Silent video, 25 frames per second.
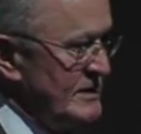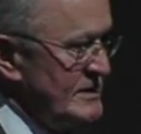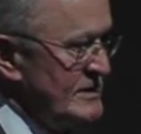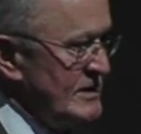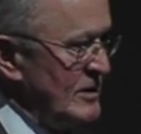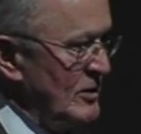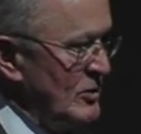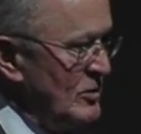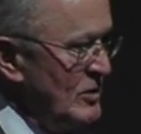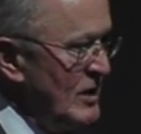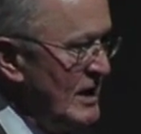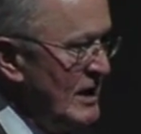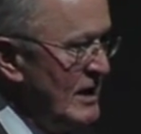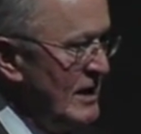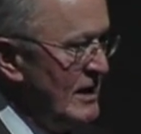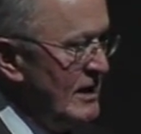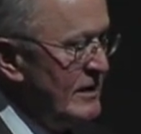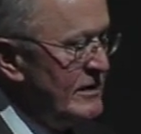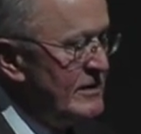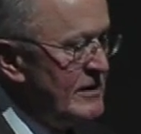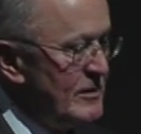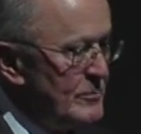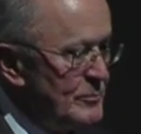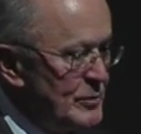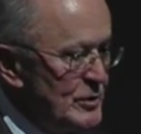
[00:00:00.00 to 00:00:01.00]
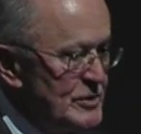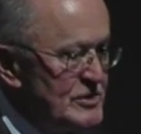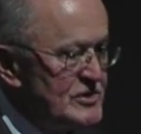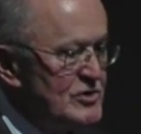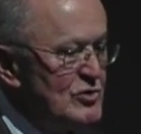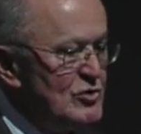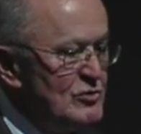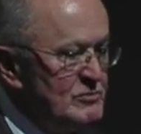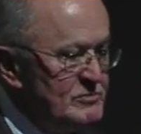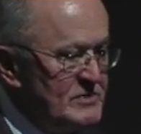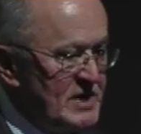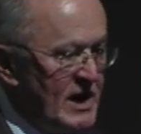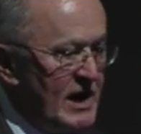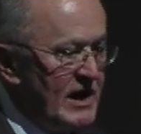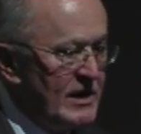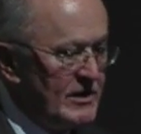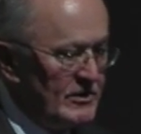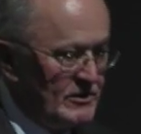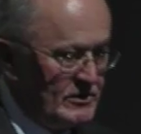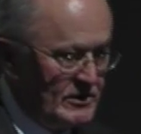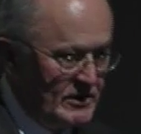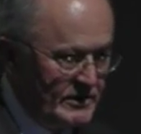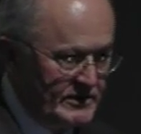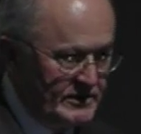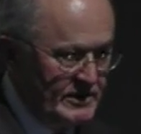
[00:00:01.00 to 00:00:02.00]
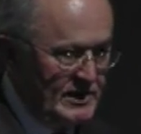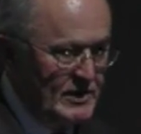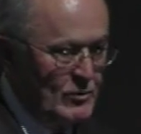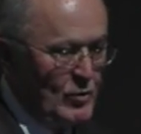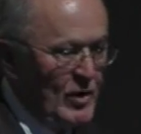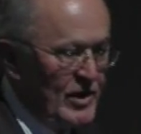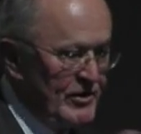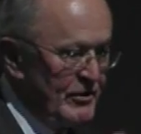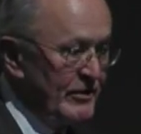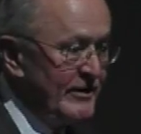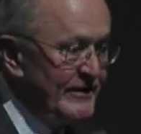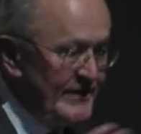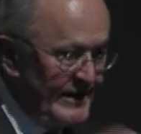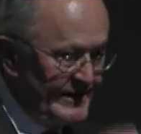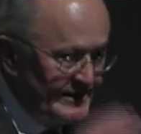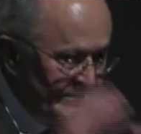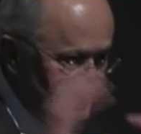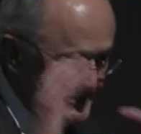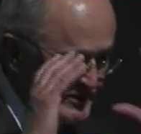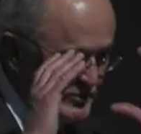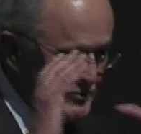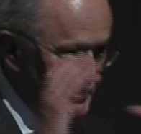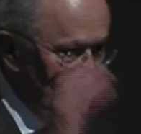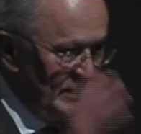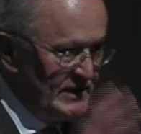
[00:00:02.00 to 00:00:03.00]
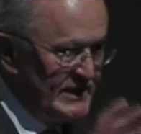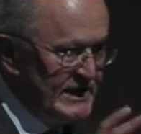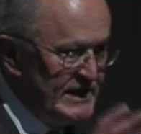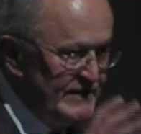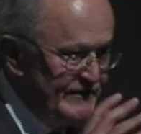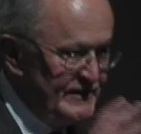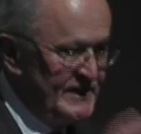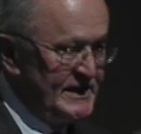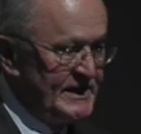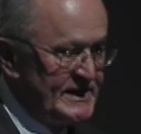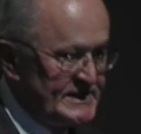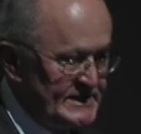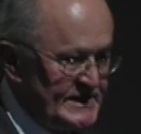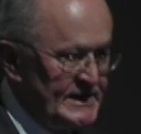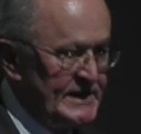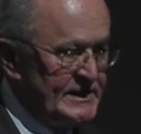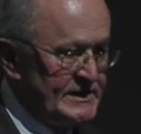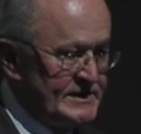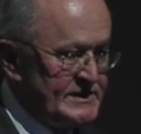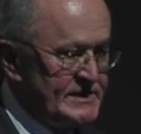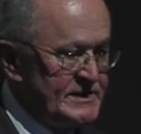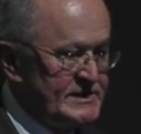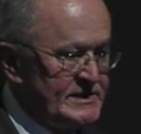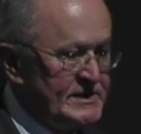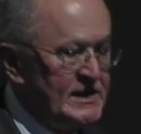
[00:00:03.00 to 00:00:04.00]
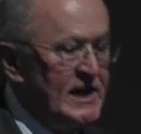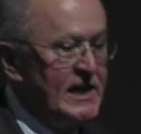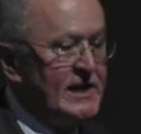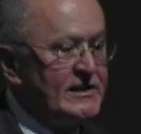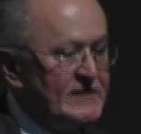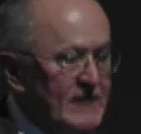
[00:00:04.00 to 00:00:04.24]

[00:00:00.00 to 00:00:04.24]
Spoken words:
So the presumed hierarchy, whether or not you believe it exists,